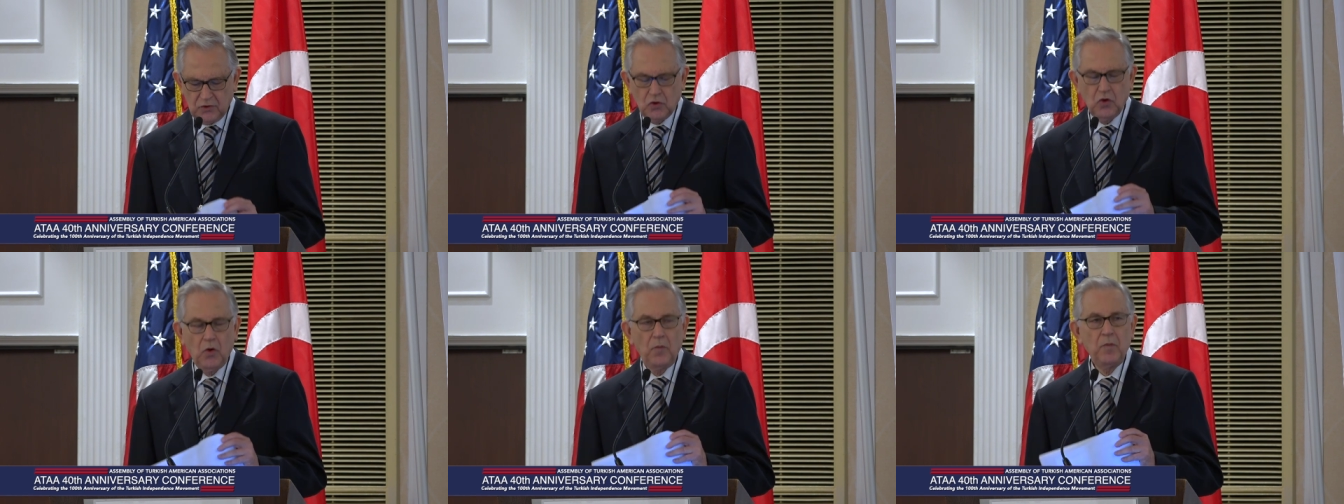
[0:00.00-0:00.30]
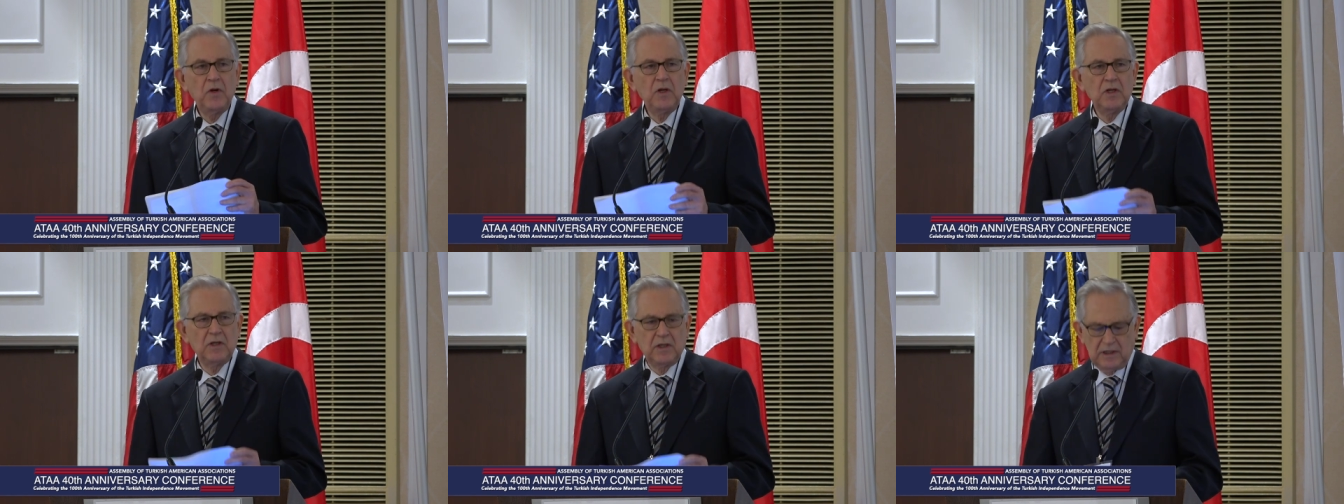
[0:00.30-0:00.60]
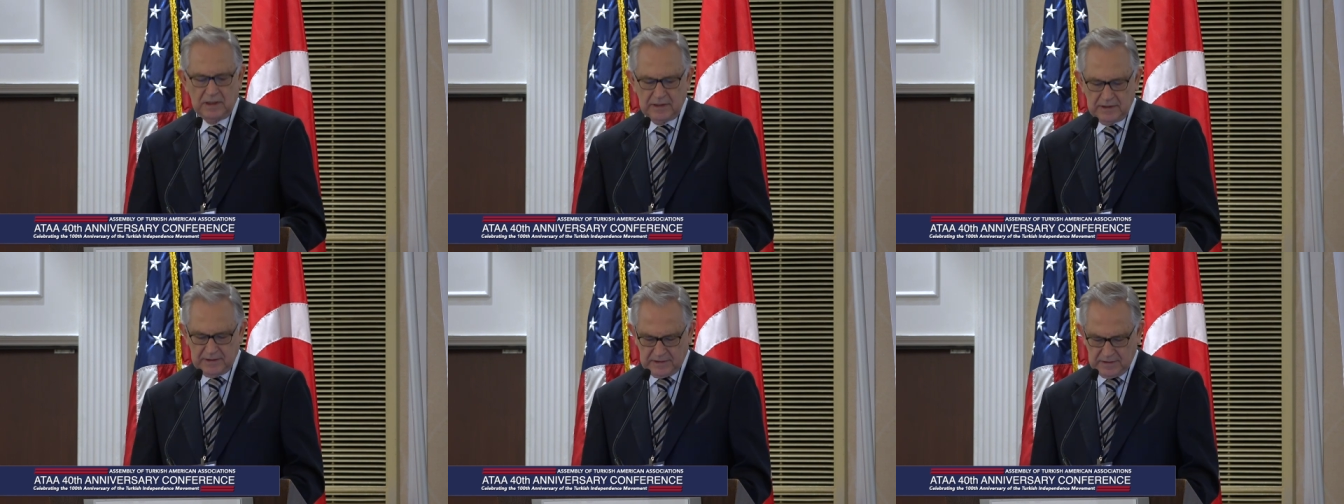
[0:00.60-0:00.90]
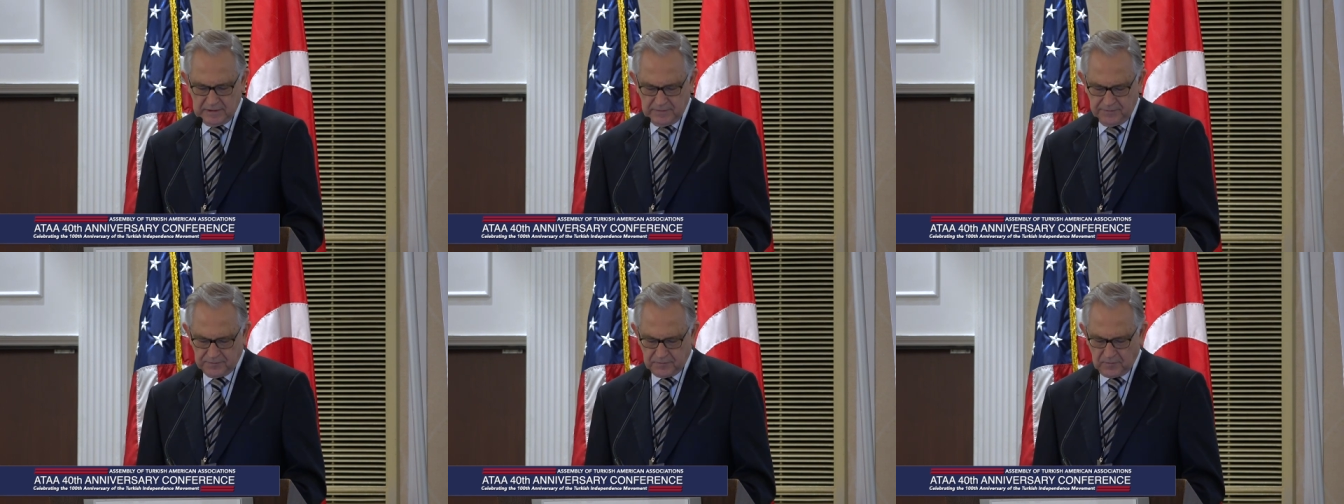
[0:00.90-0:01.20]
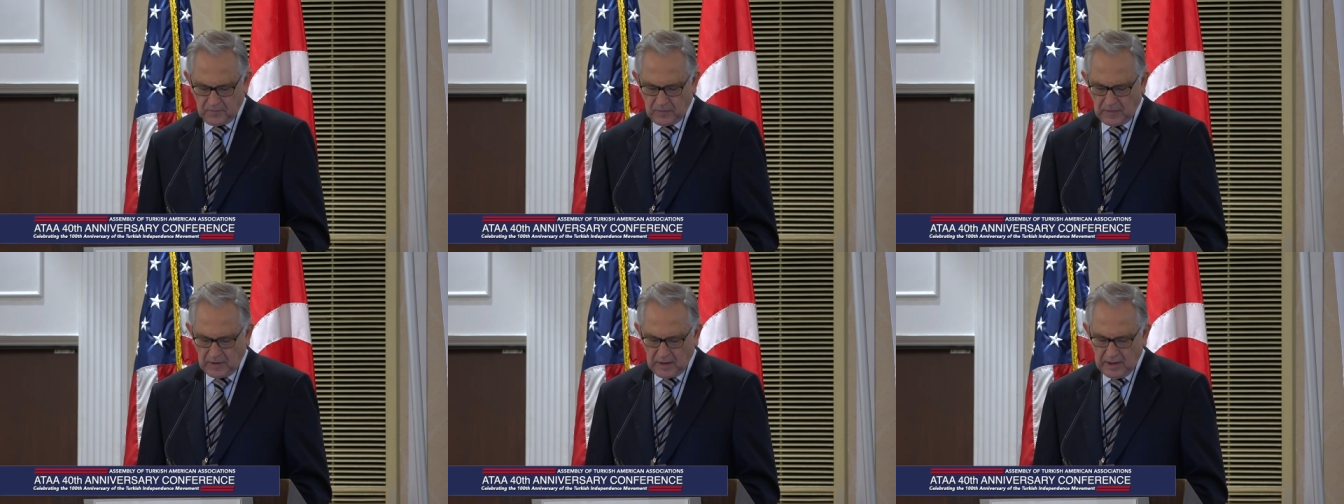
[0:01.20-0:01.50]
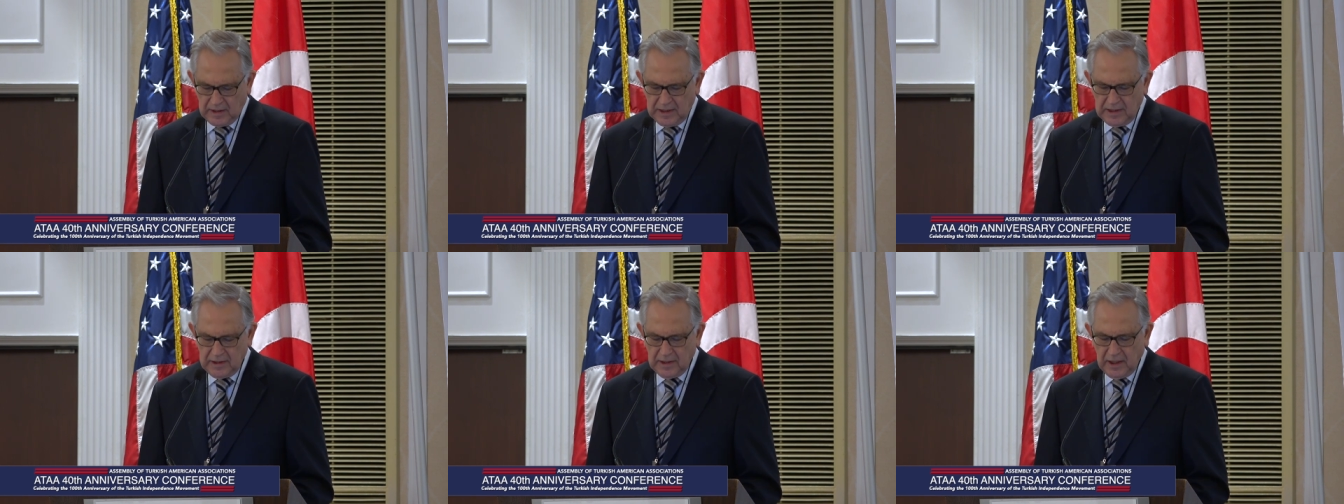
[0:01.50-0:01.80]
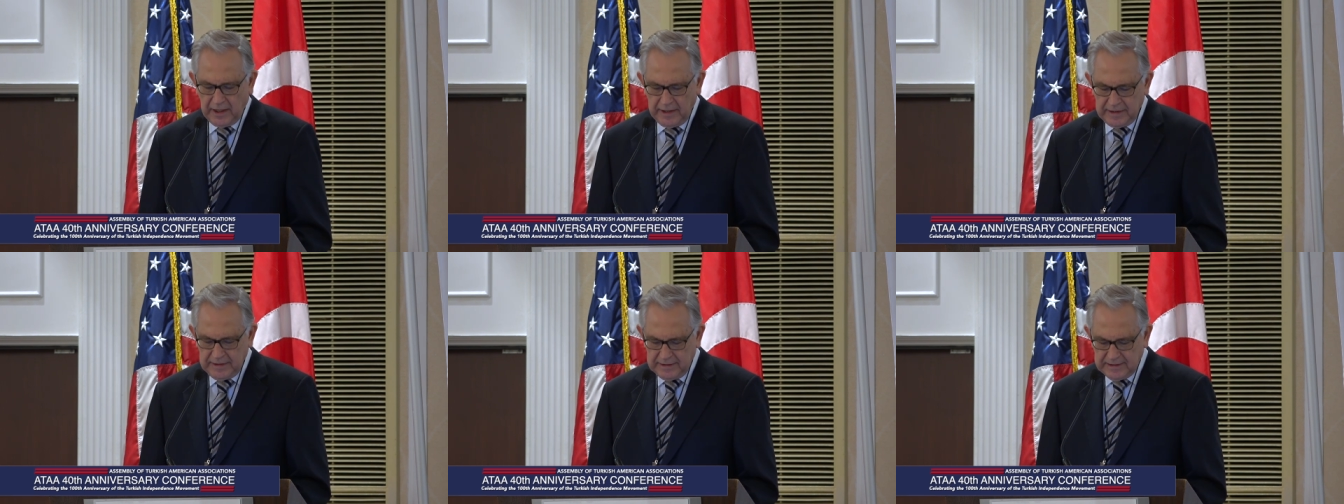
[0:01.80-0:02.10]
communities in
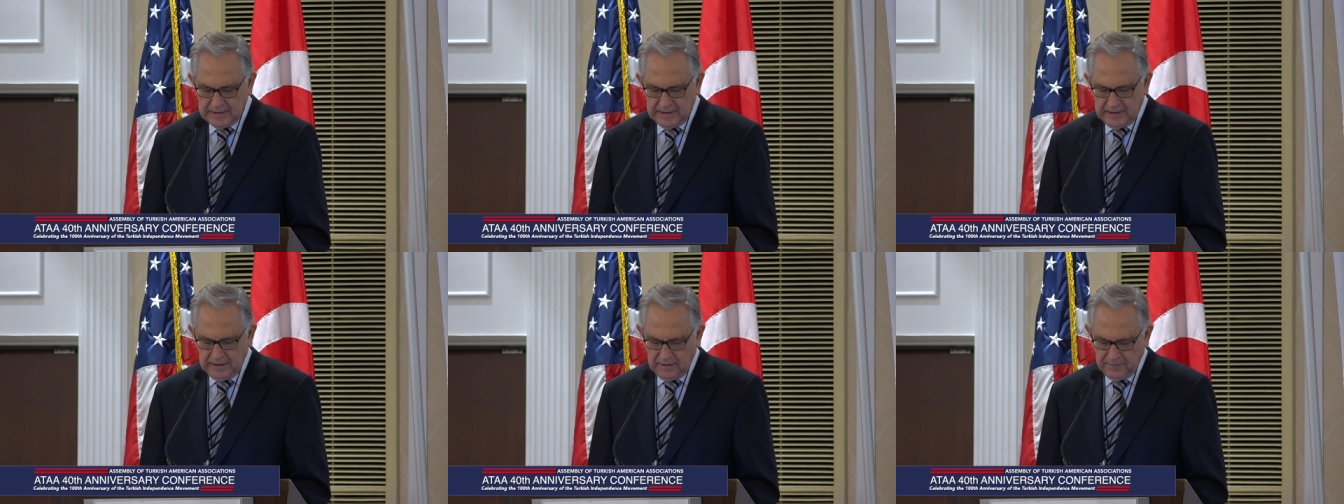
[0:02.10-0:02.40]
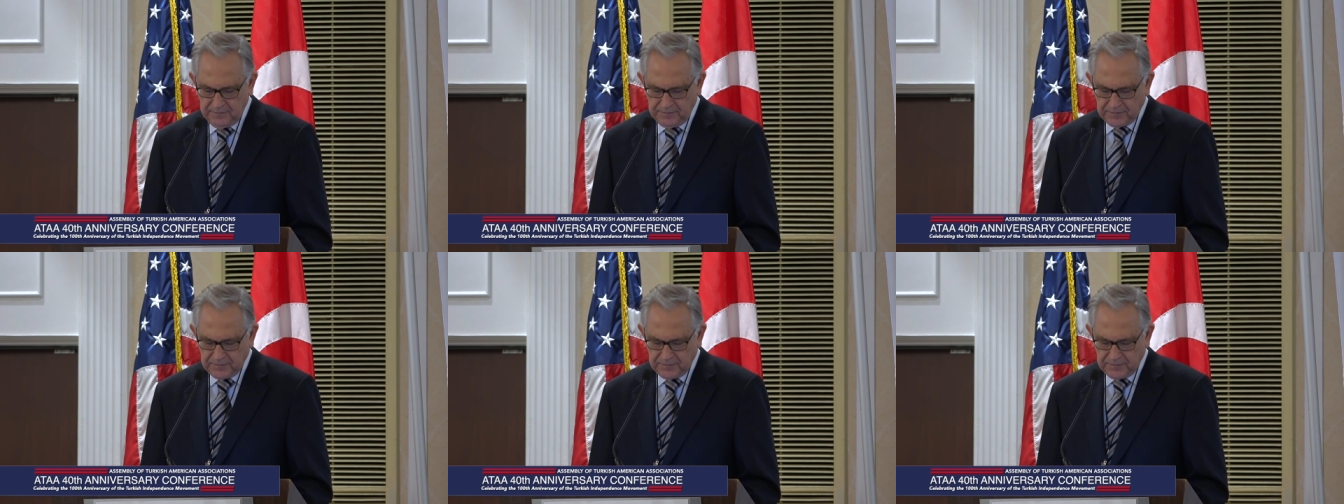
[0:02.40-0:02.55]
Haiti,